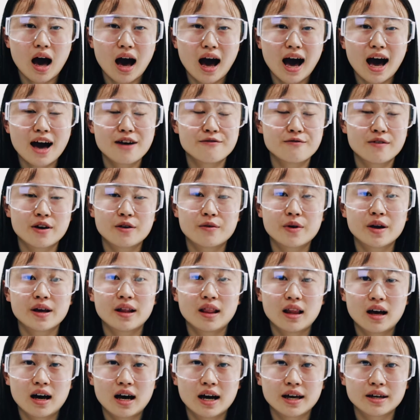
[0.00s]
I
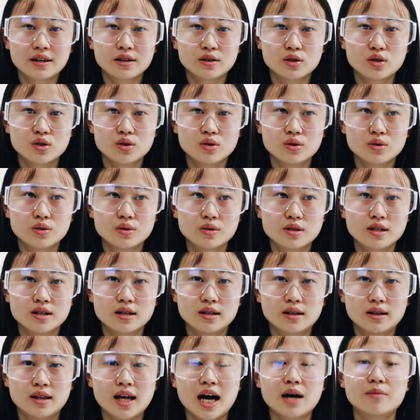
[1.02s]
very like do
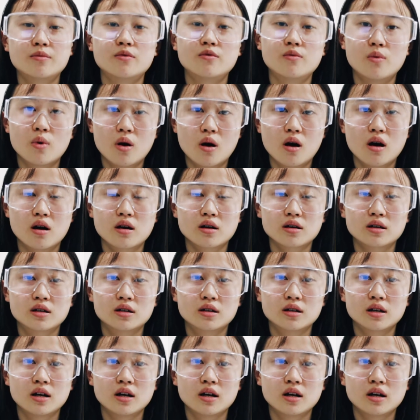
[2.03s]
the lab work